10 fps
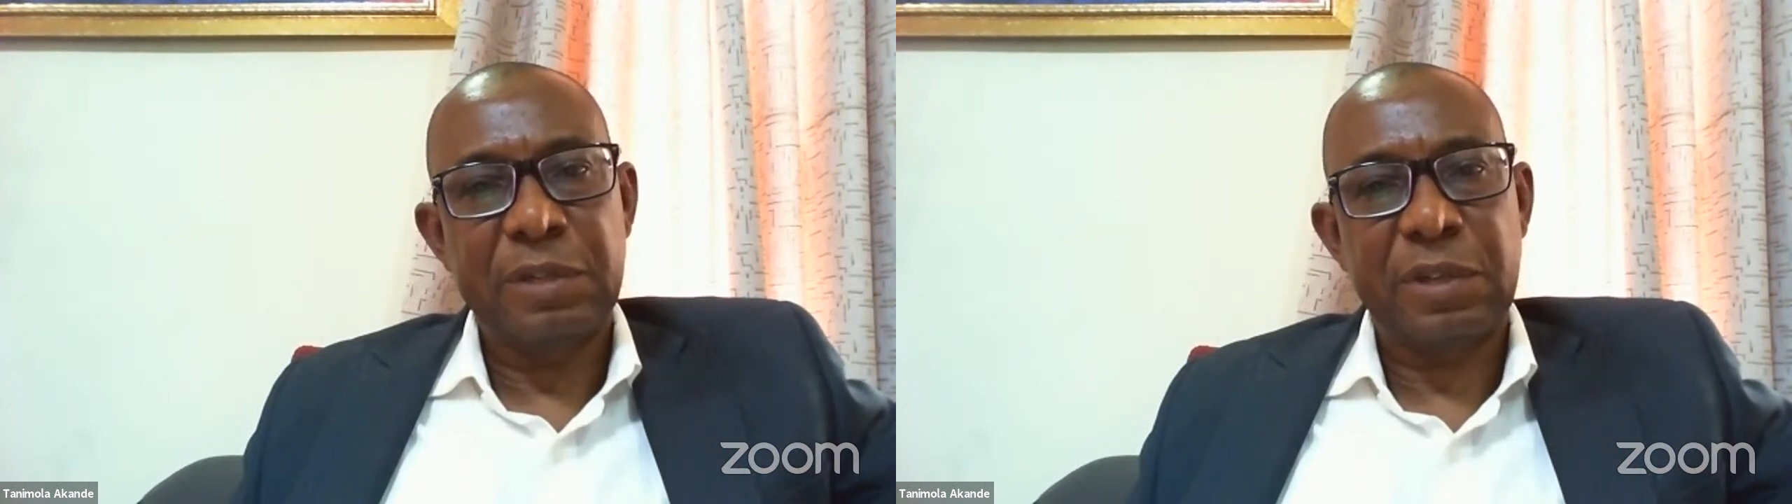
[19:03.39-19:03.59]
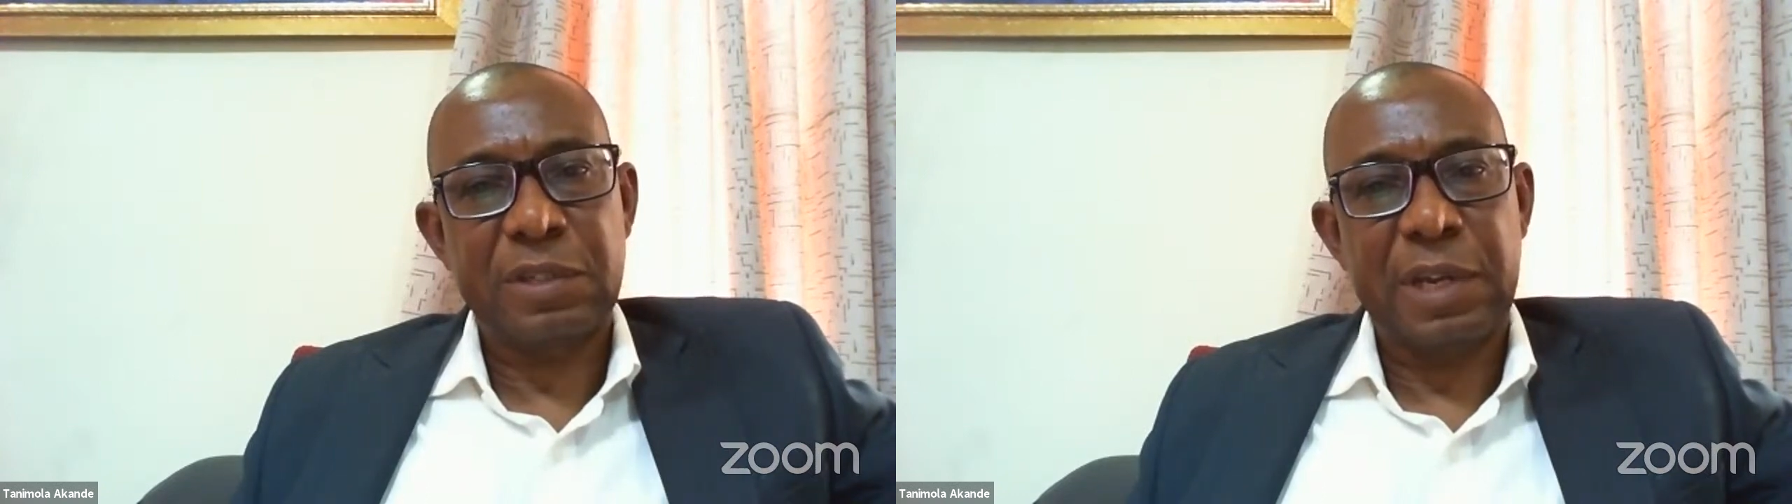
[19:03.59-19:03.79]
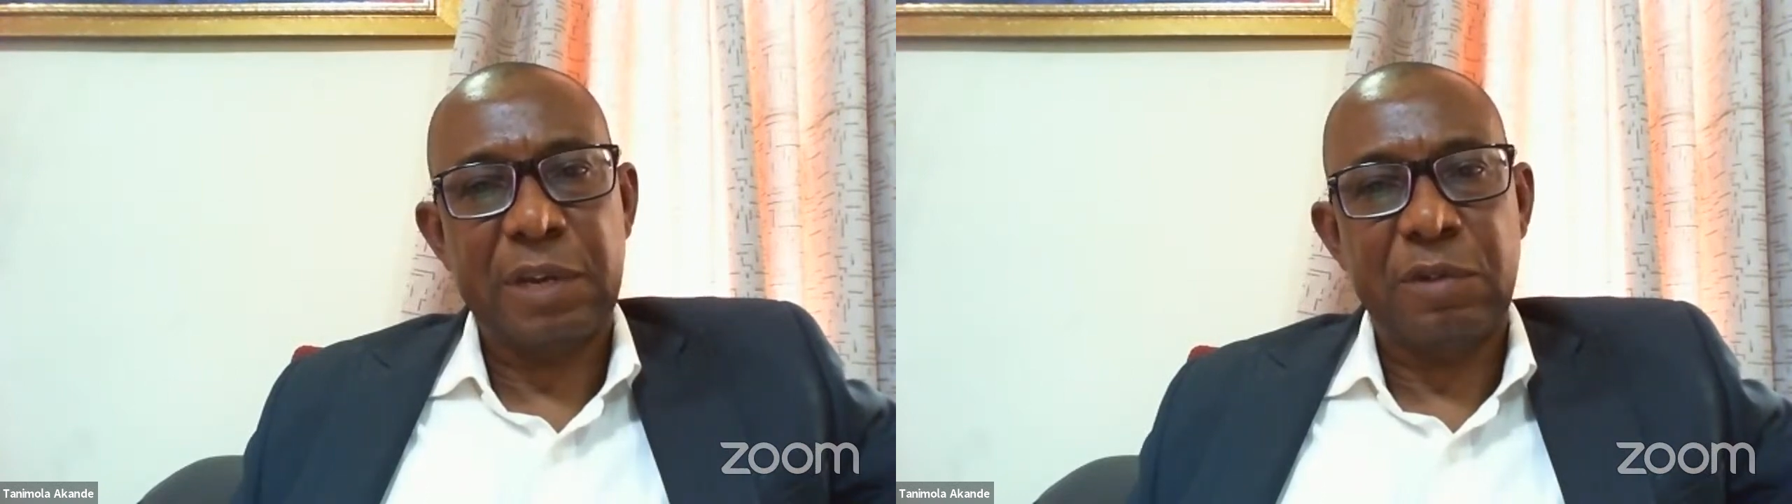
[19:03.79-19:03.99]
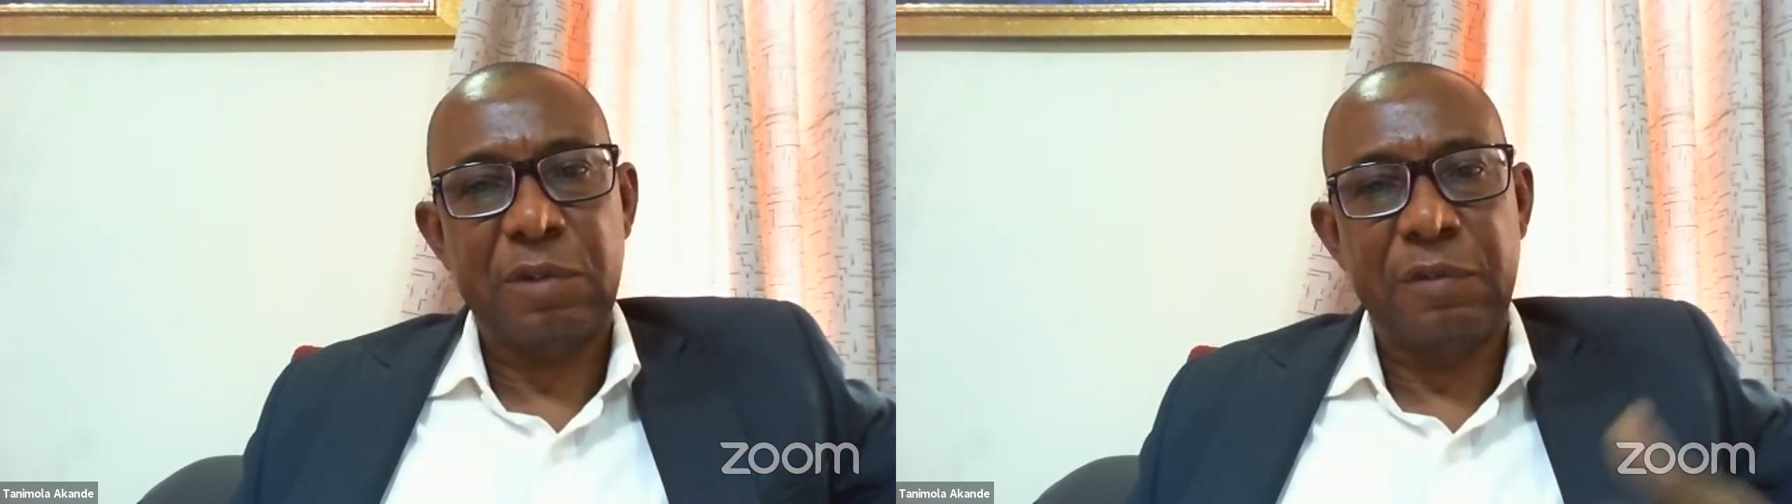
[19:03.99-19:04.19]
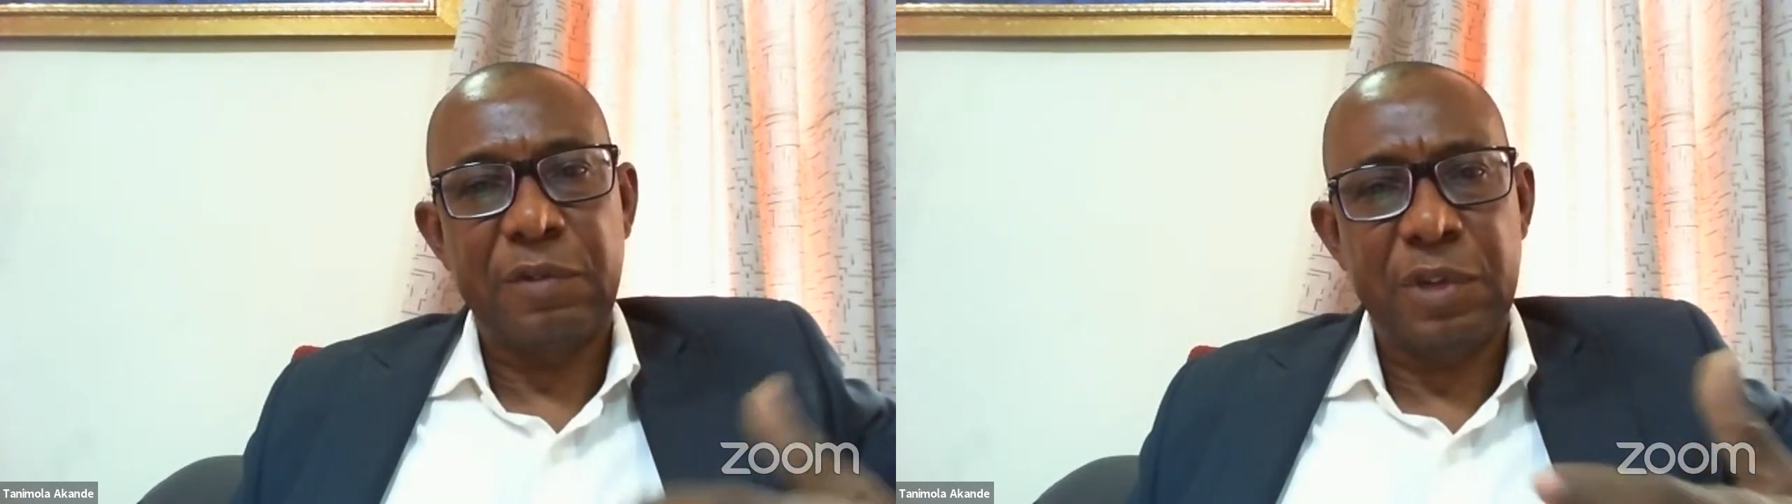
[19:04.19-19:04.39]
just like we
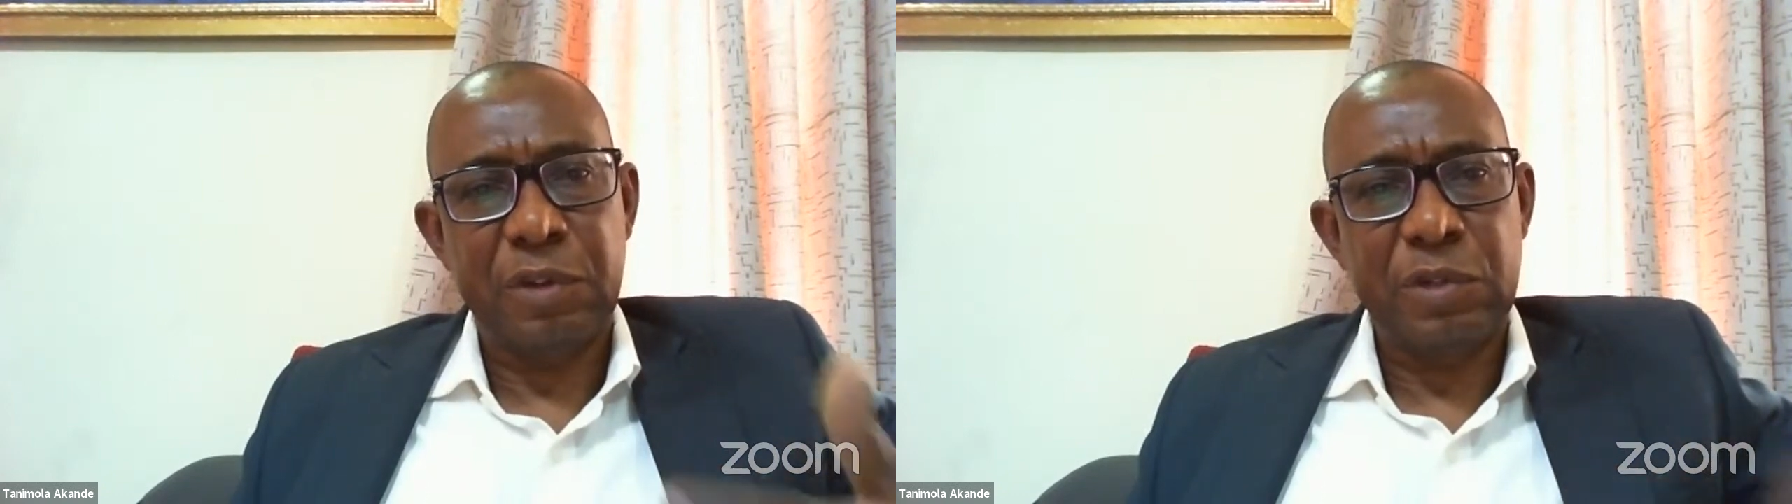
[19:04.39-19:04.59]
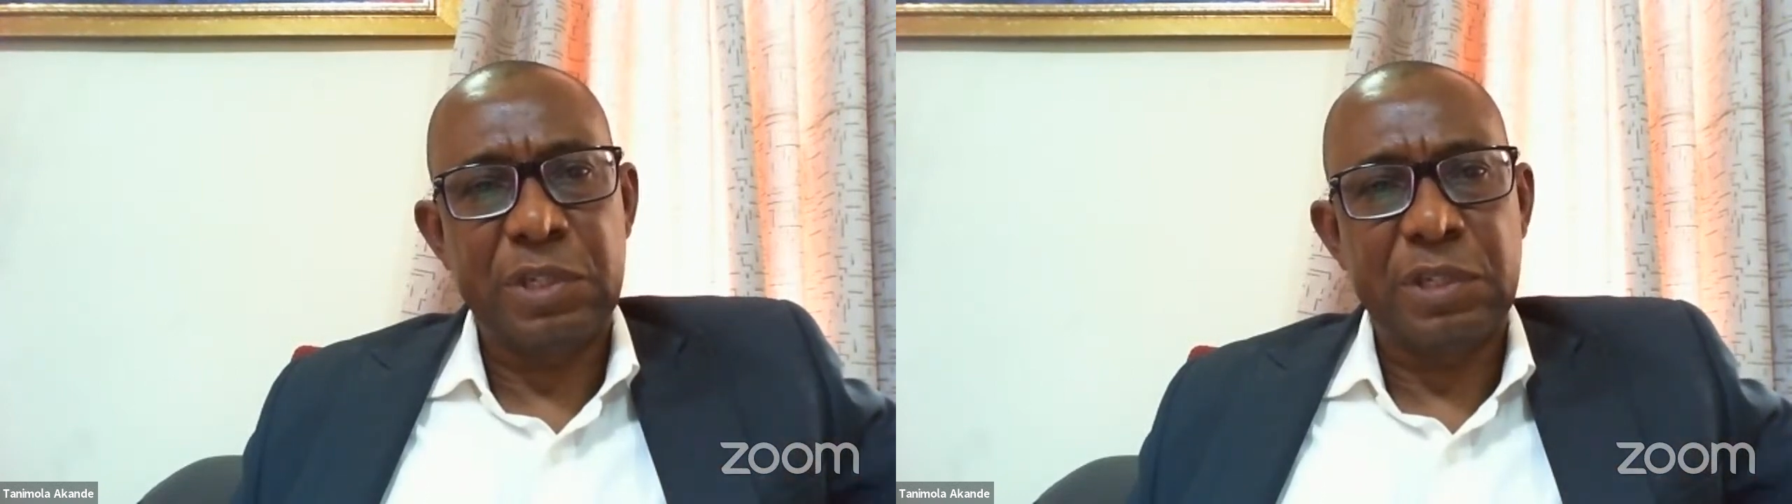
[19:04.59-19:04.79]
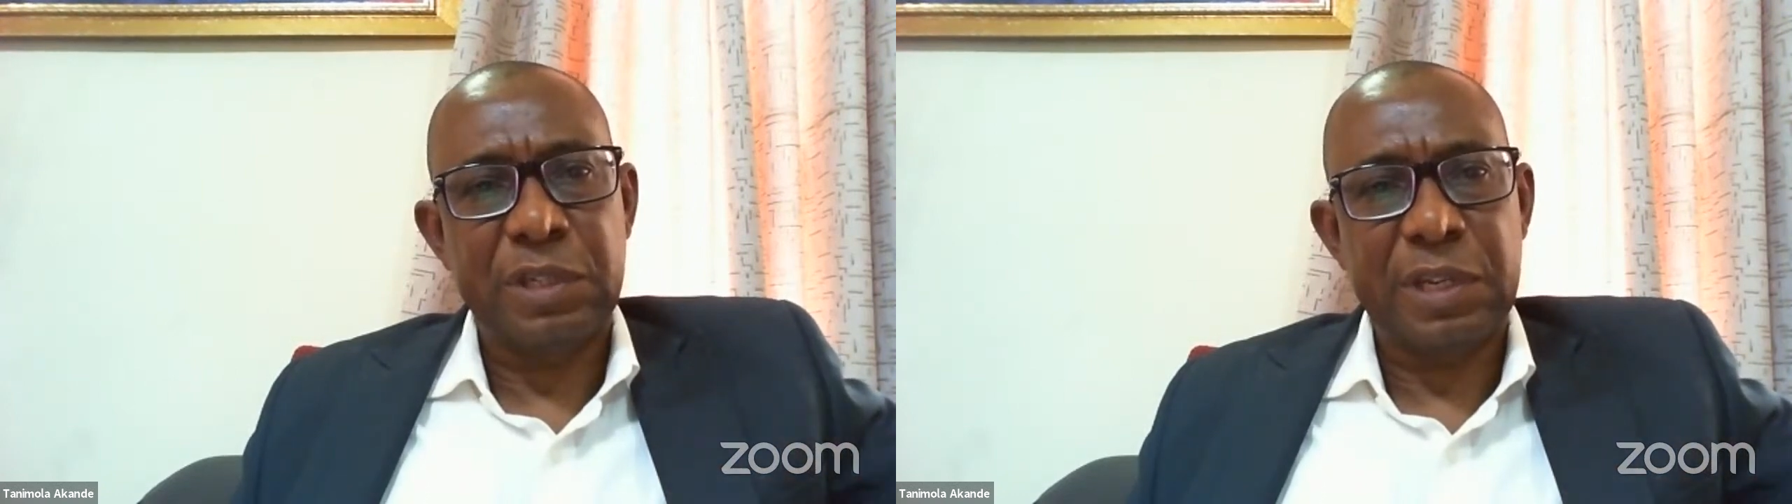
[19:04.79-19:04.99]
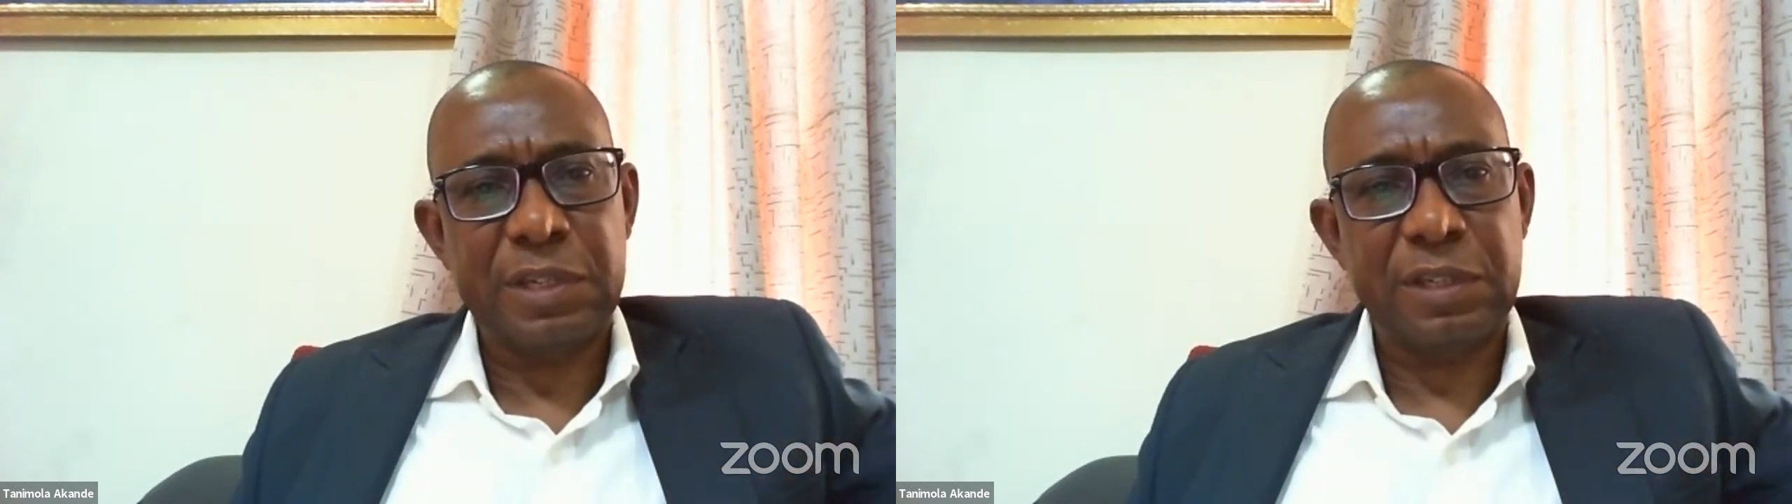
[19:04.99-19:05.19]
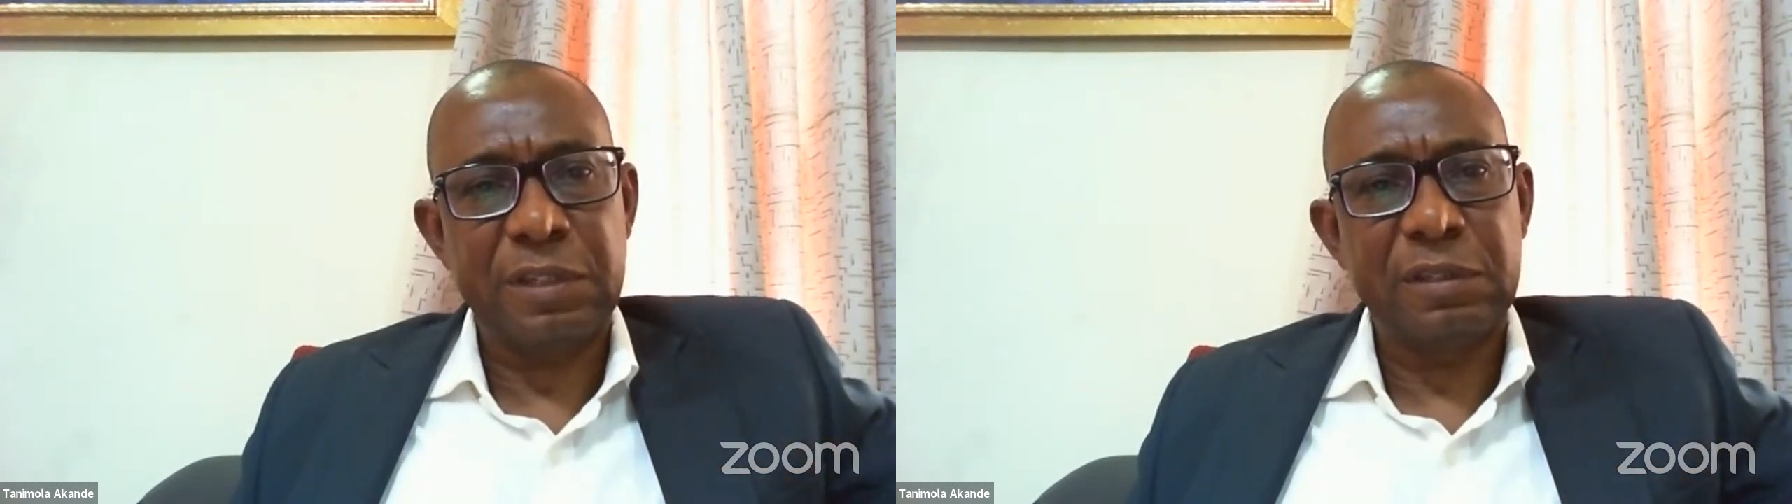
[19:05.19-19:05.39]
have inequity in
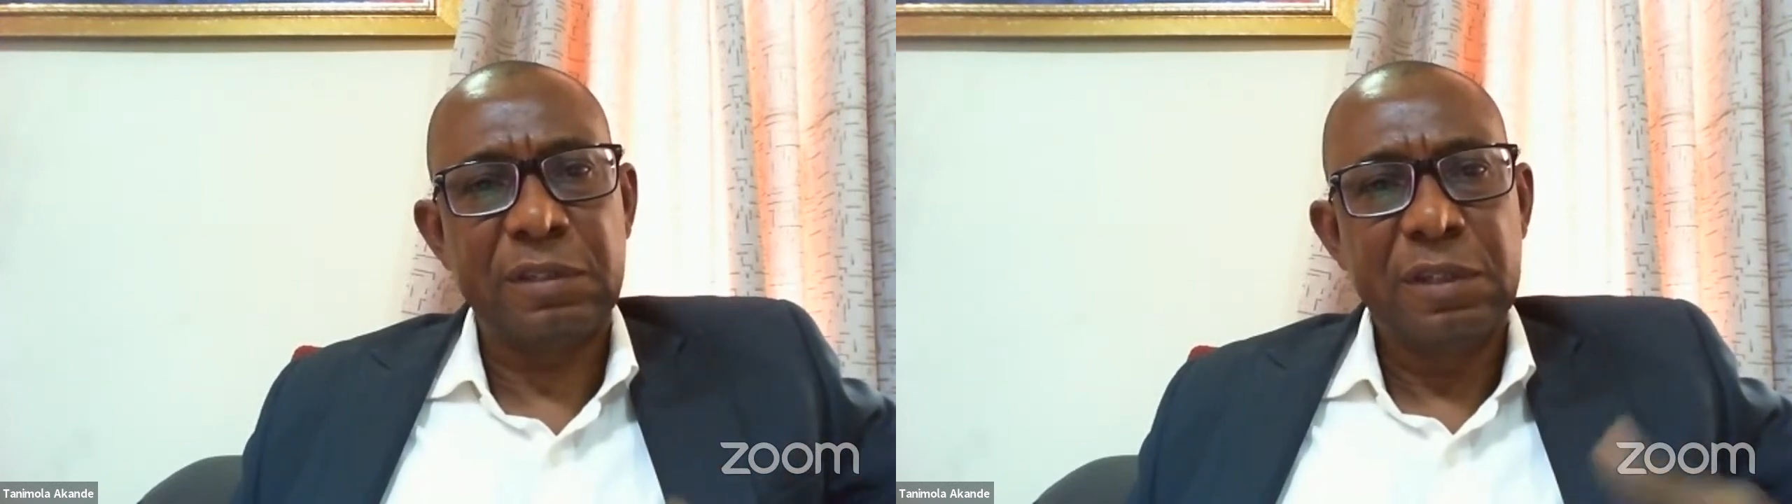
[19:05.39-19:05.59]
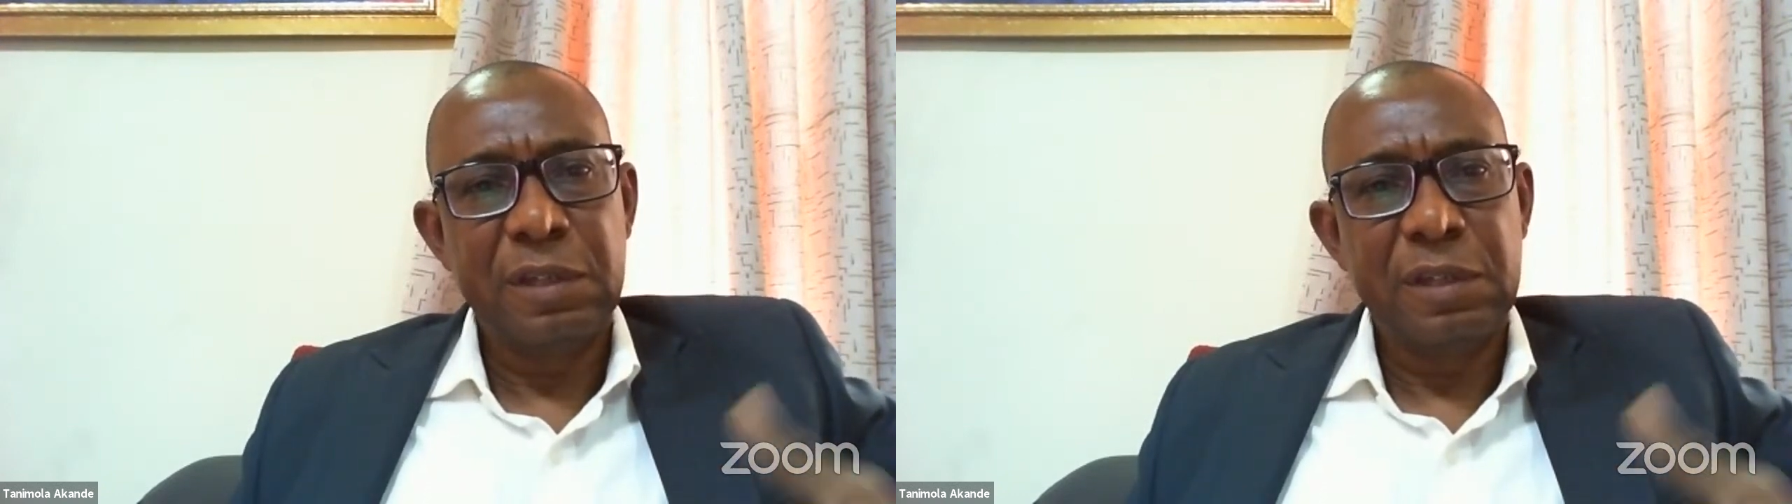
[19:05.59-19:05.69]
testing,